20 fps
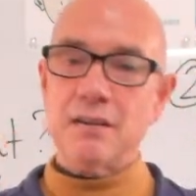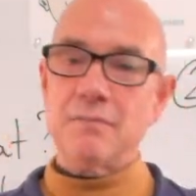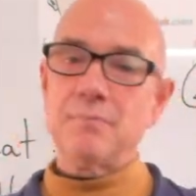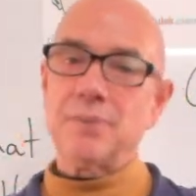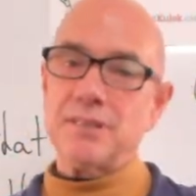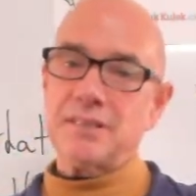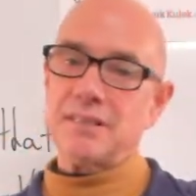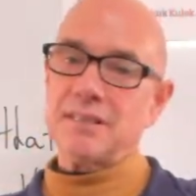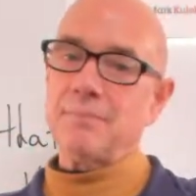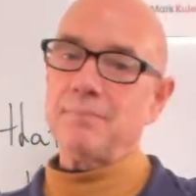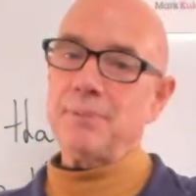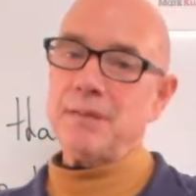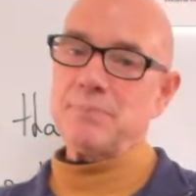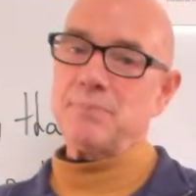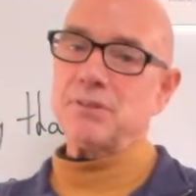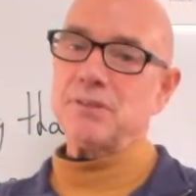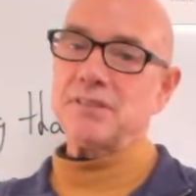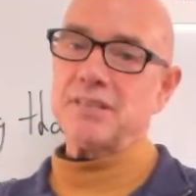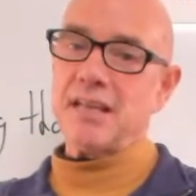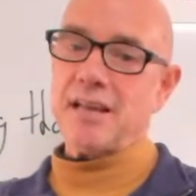But some
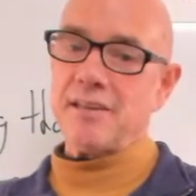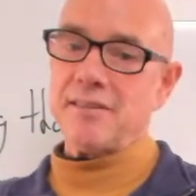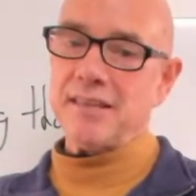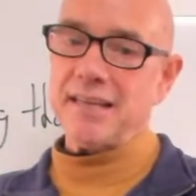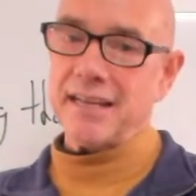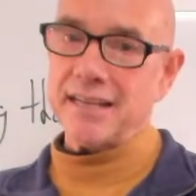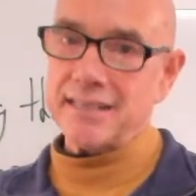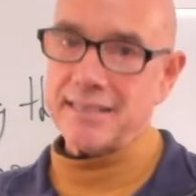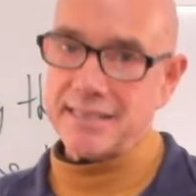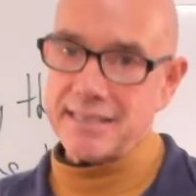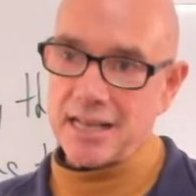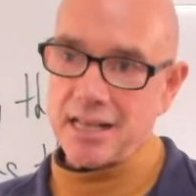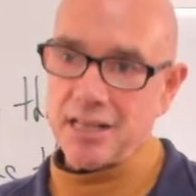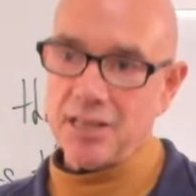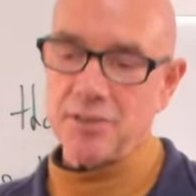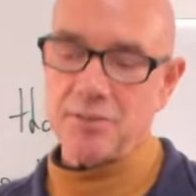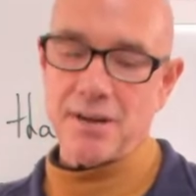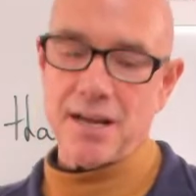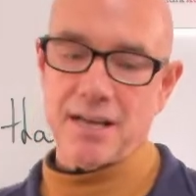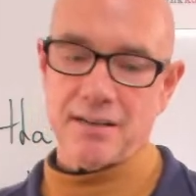people say the
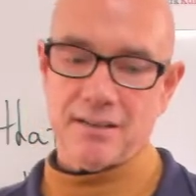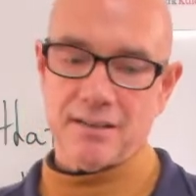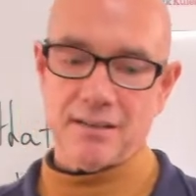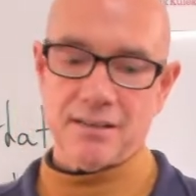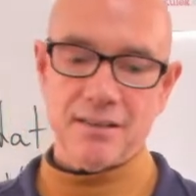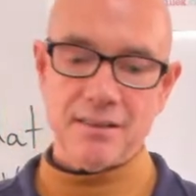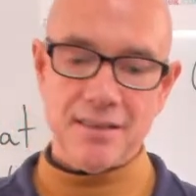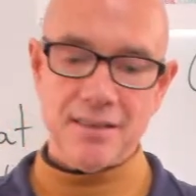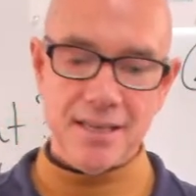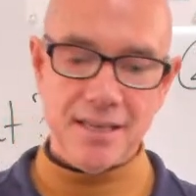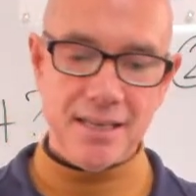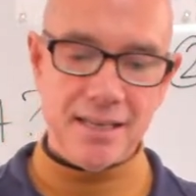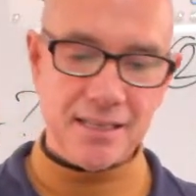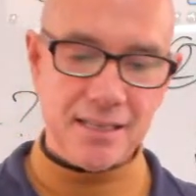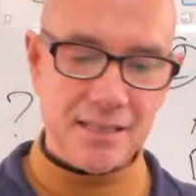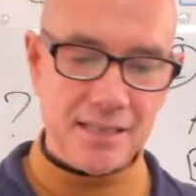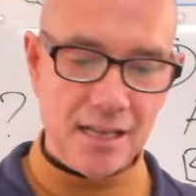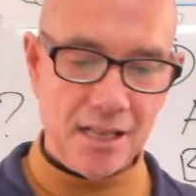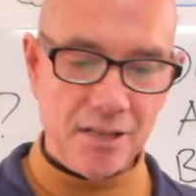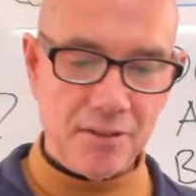accelerator, the
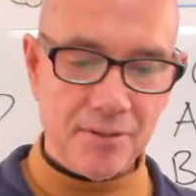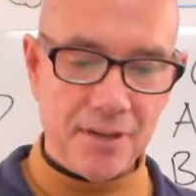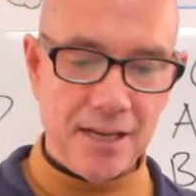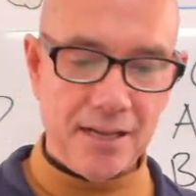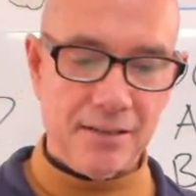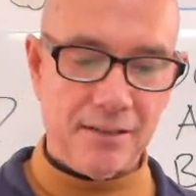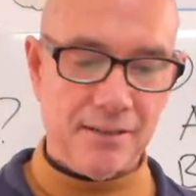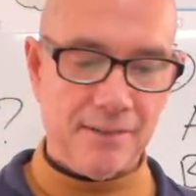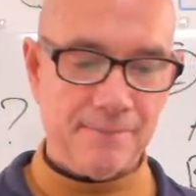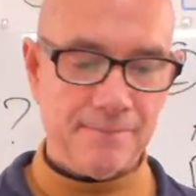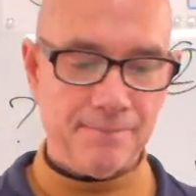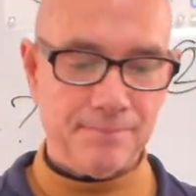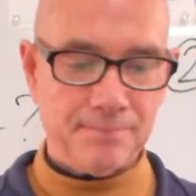accelerator.